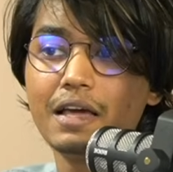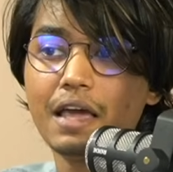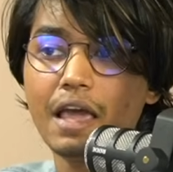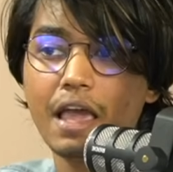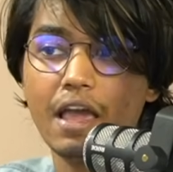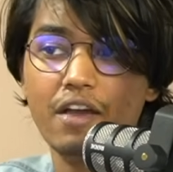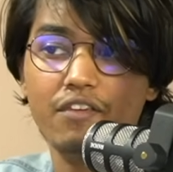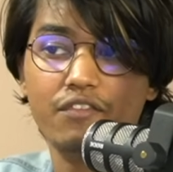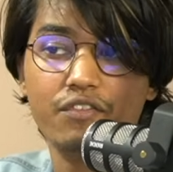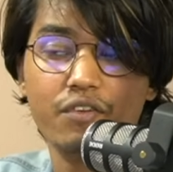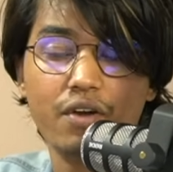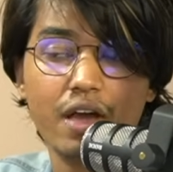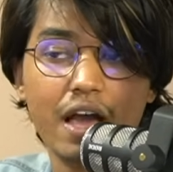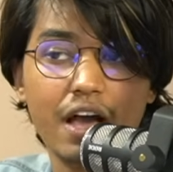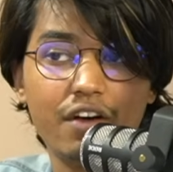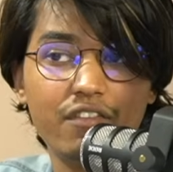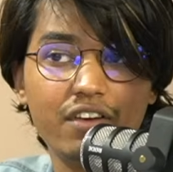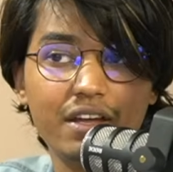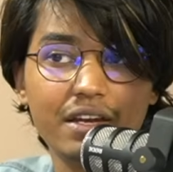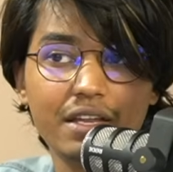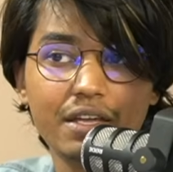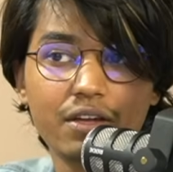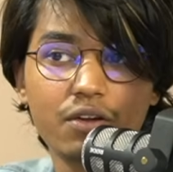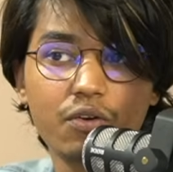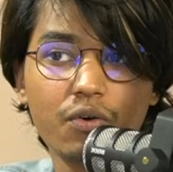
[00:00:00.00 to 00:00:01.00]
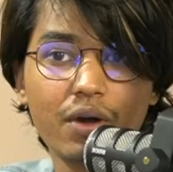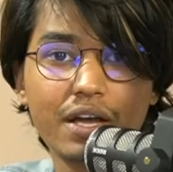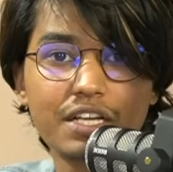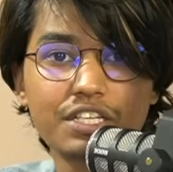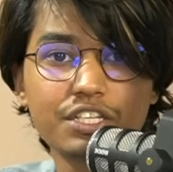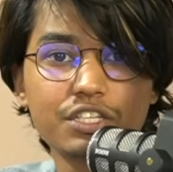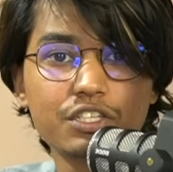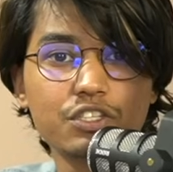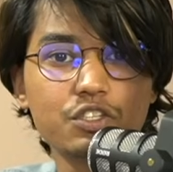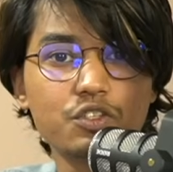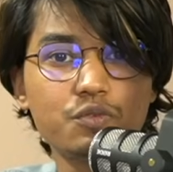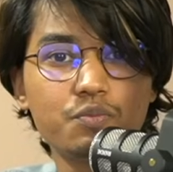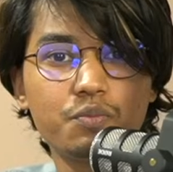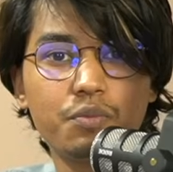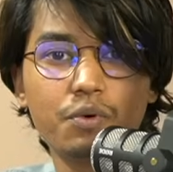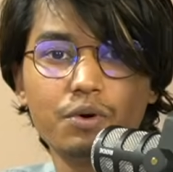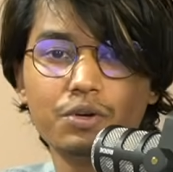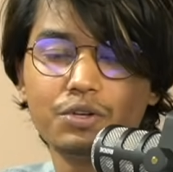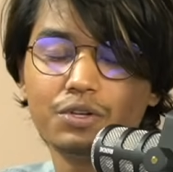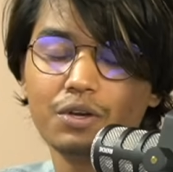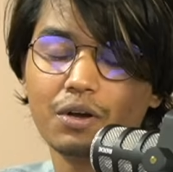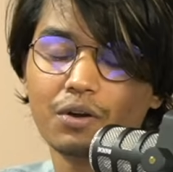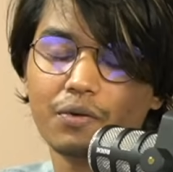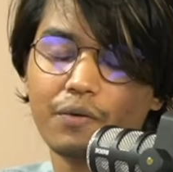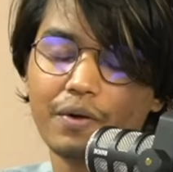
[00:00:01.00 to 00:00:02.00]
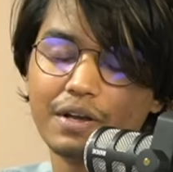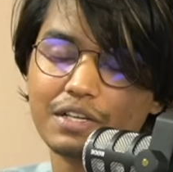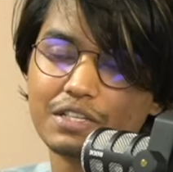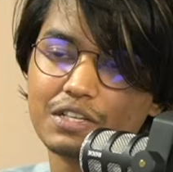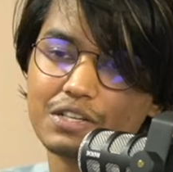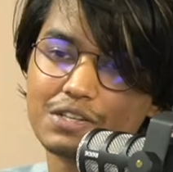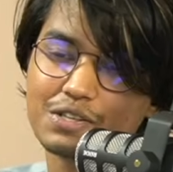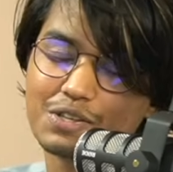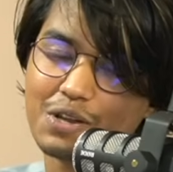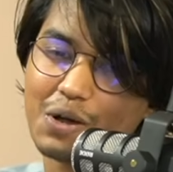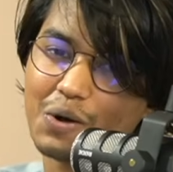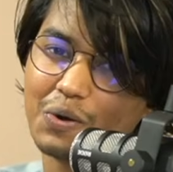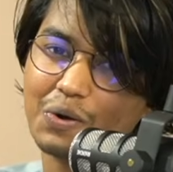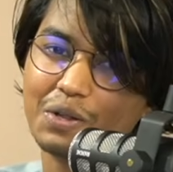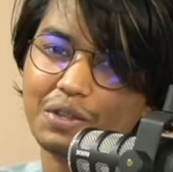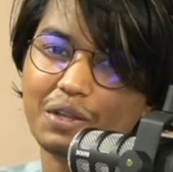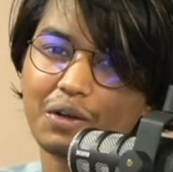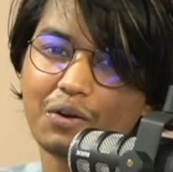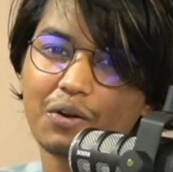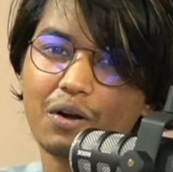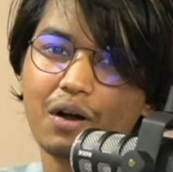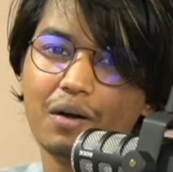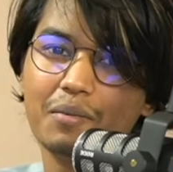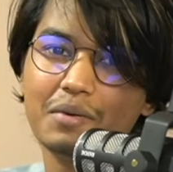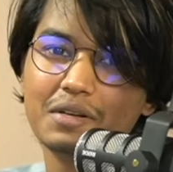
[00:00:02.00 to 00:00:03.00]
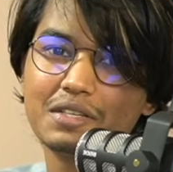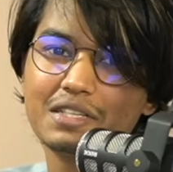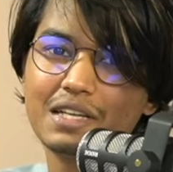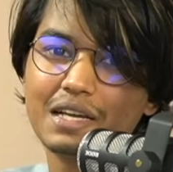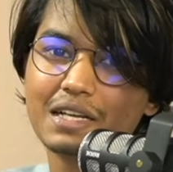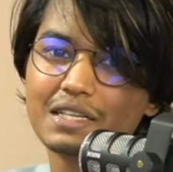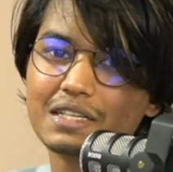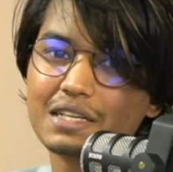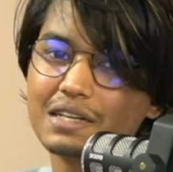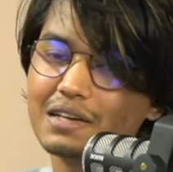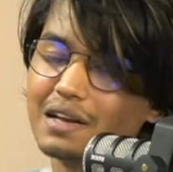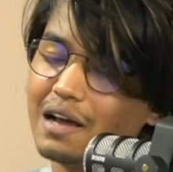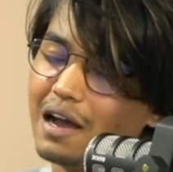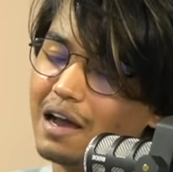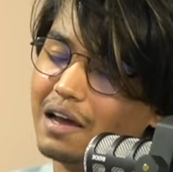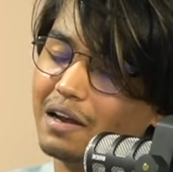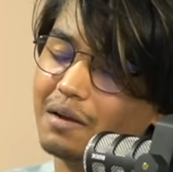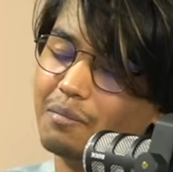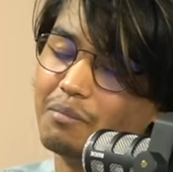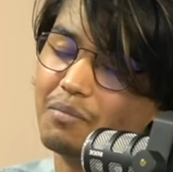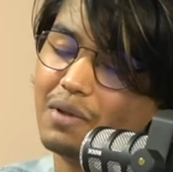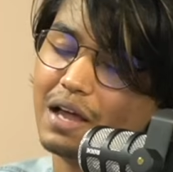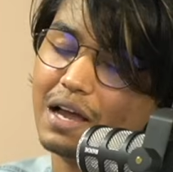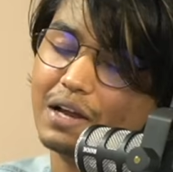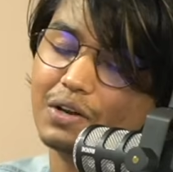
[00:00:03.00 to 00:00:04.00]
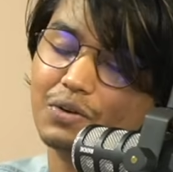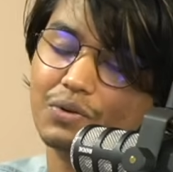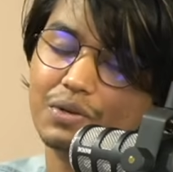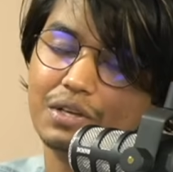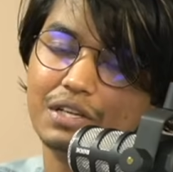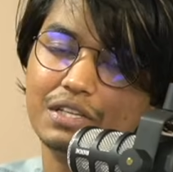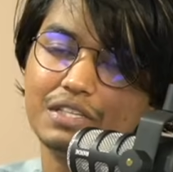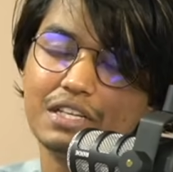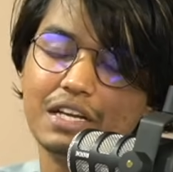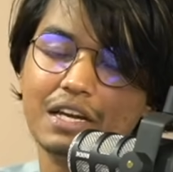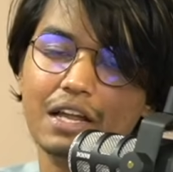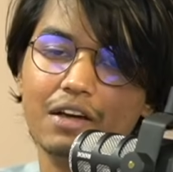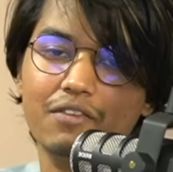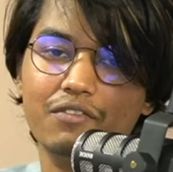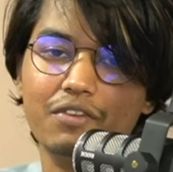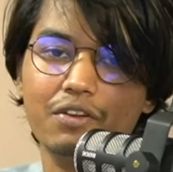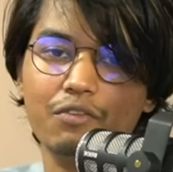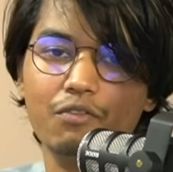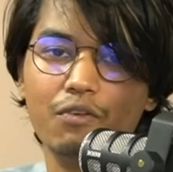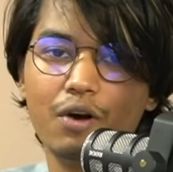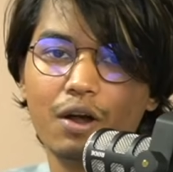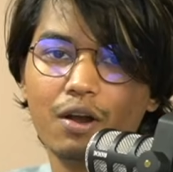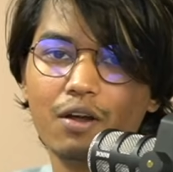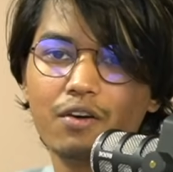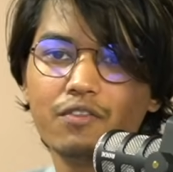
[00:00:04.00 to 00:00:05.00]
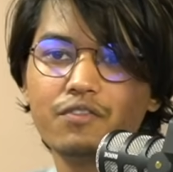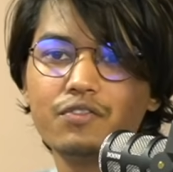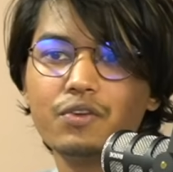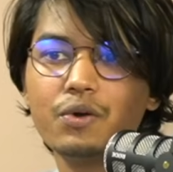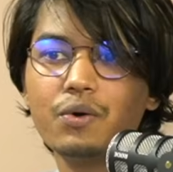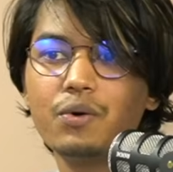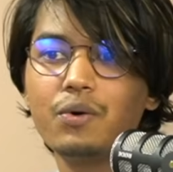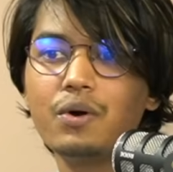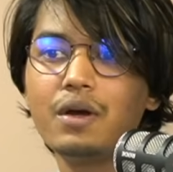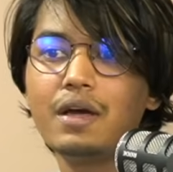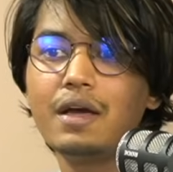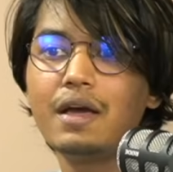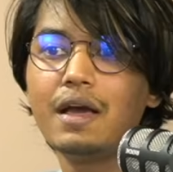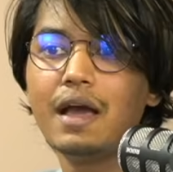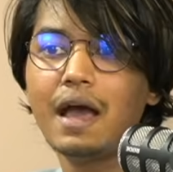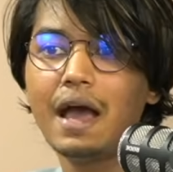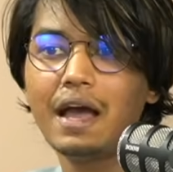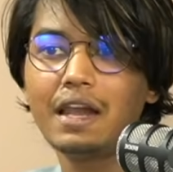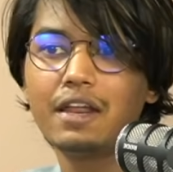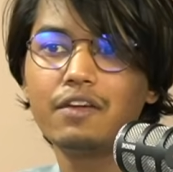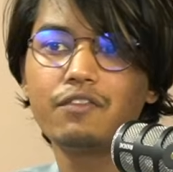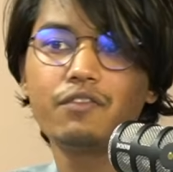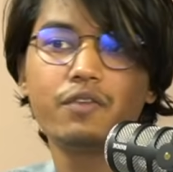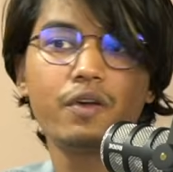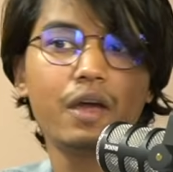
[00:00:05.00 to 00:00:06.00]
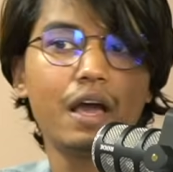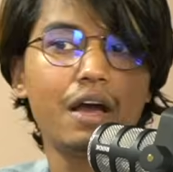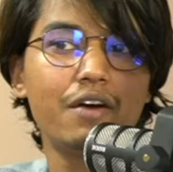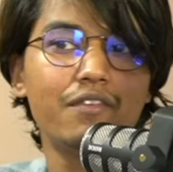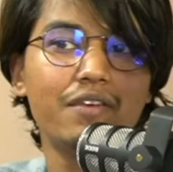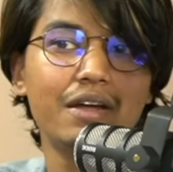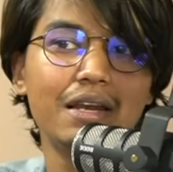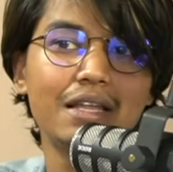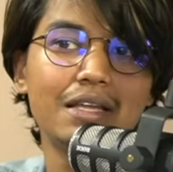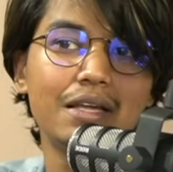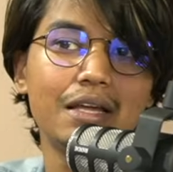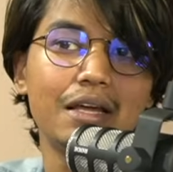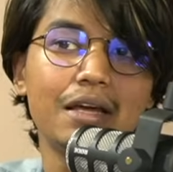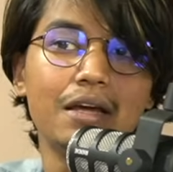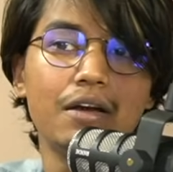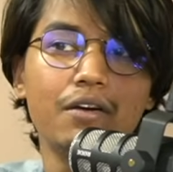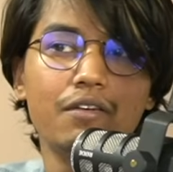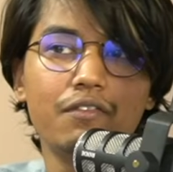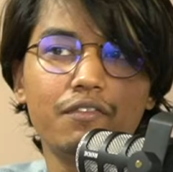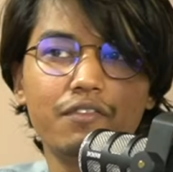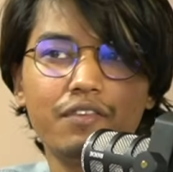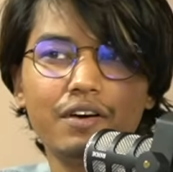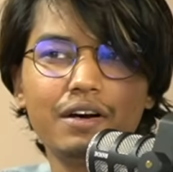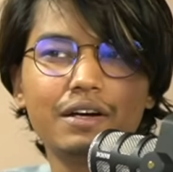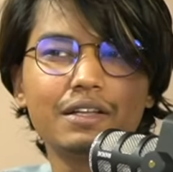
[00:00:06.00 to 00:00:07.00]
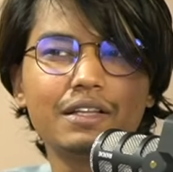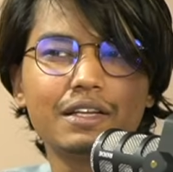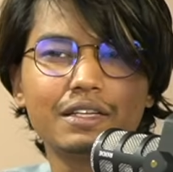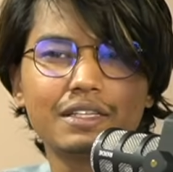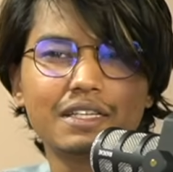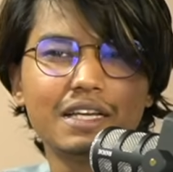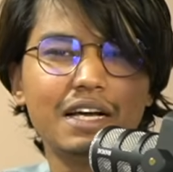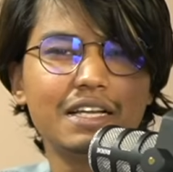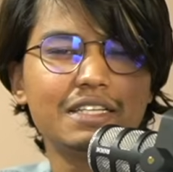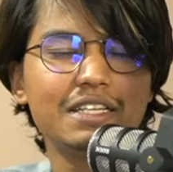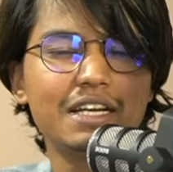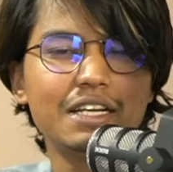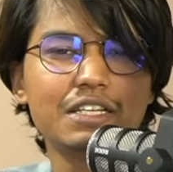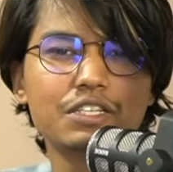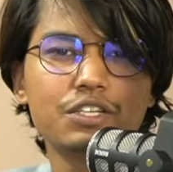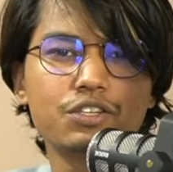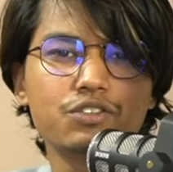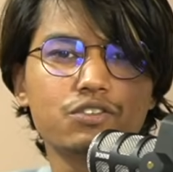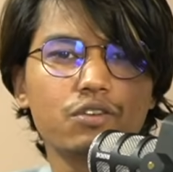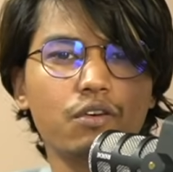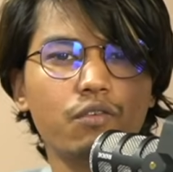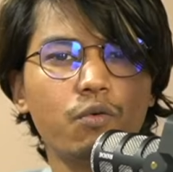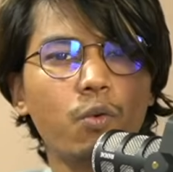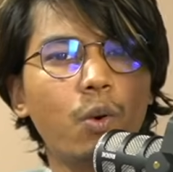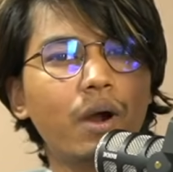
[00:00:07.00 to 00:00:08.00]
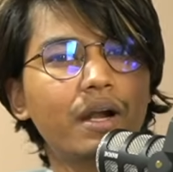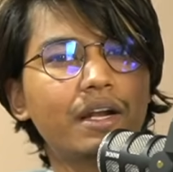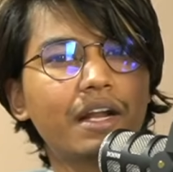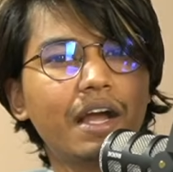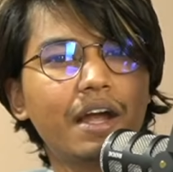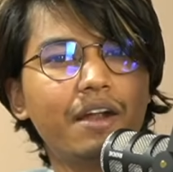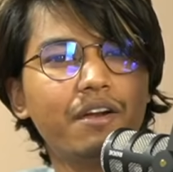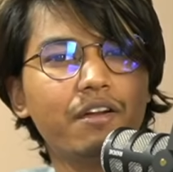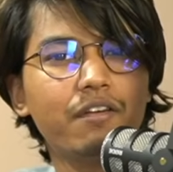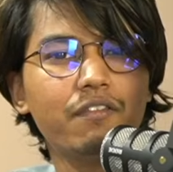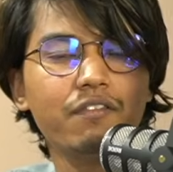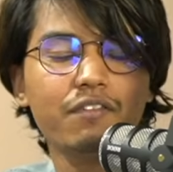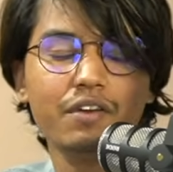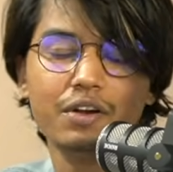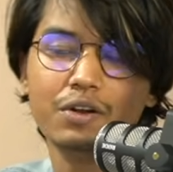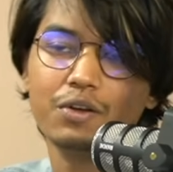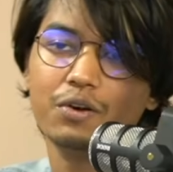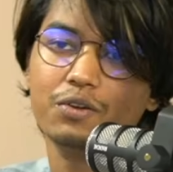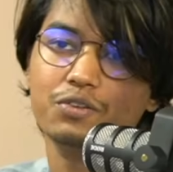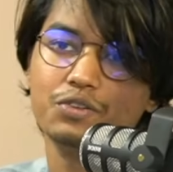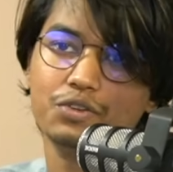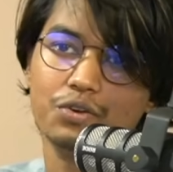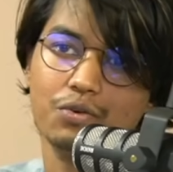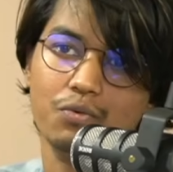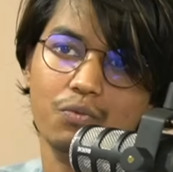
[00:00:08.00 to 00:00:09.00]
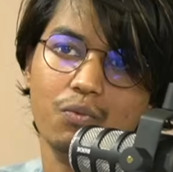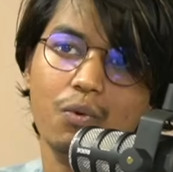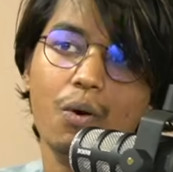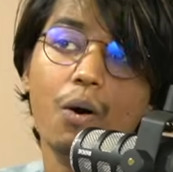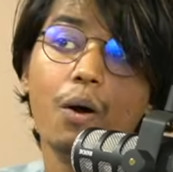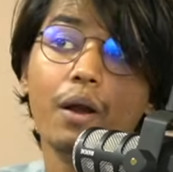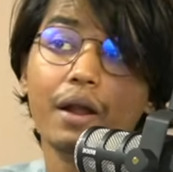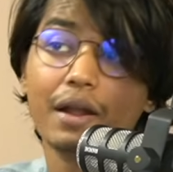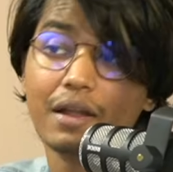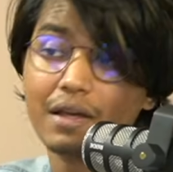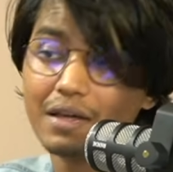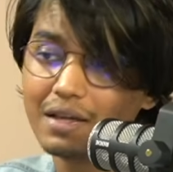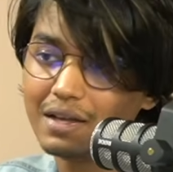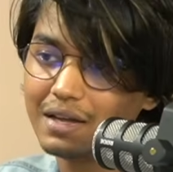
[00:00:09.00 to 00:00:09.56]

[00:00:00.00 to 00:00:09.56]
If you have any questions, put your questions down in the comment section. I reply to each and every one of you. And if you have any further suggestions of what kind of videos you want,